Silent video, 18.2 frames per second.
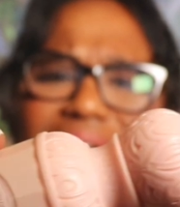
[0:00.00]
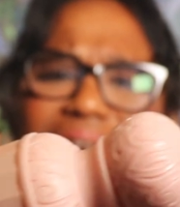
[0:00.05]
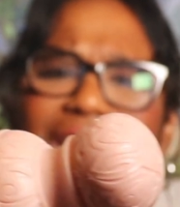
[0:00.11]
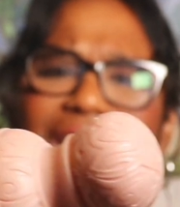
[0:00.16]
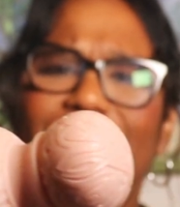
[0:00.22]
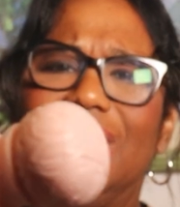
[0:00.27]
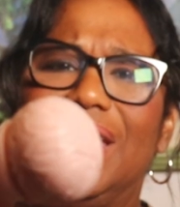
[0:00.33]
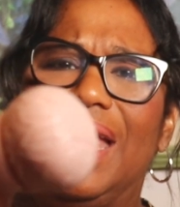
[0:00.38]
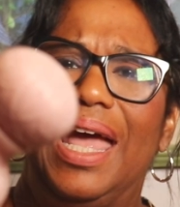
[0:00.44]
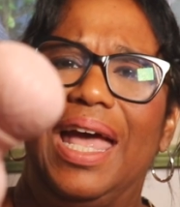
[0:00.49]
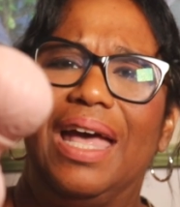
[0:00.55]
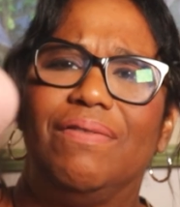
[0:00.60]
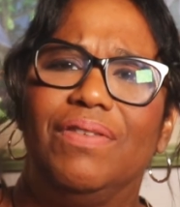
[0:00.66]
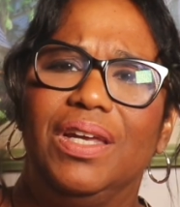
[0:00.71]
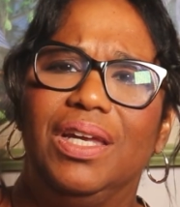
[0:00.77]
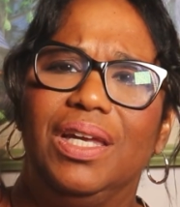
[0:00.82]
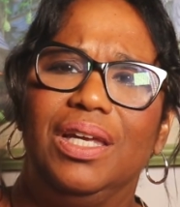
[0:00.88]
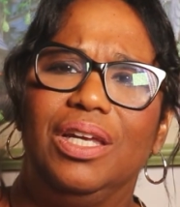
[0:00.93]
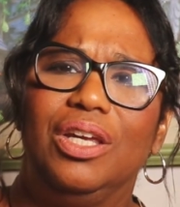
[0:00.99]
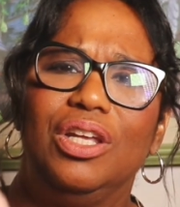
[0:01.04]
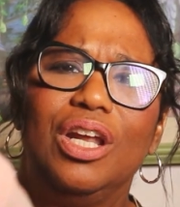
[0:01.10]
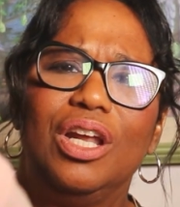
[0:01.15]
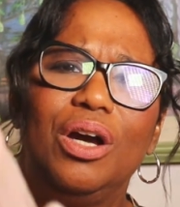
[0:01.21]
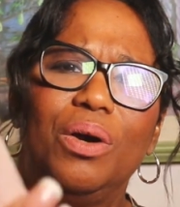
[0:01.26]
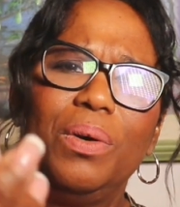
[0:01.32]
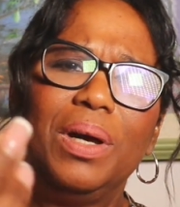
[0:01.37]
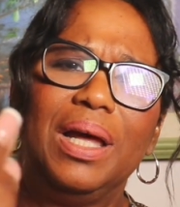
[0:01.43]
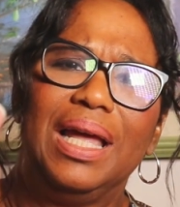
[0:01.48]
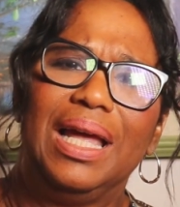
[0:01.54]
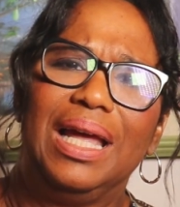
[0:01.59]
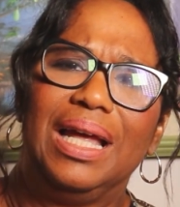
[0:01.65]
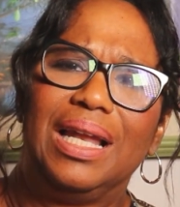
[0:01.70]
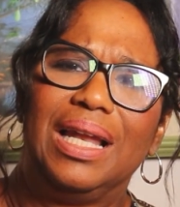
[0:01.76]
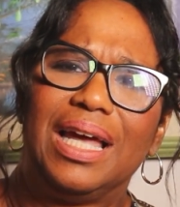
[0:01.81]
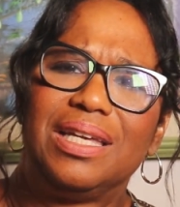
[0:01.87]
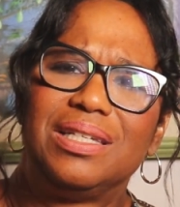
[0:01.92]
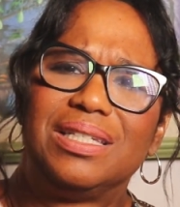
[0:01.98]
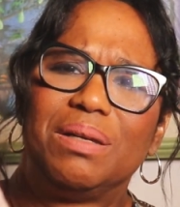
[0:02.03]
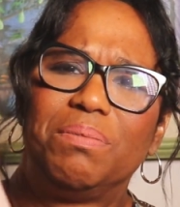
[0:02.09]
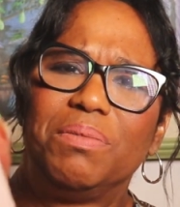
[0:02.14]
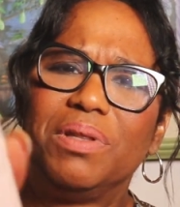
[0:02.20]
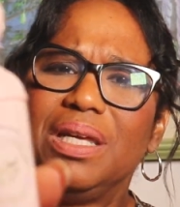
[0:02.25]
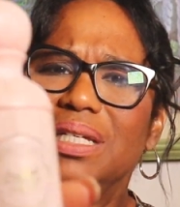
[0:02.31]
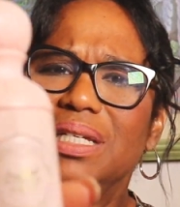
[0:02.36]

not even heavy, Like some of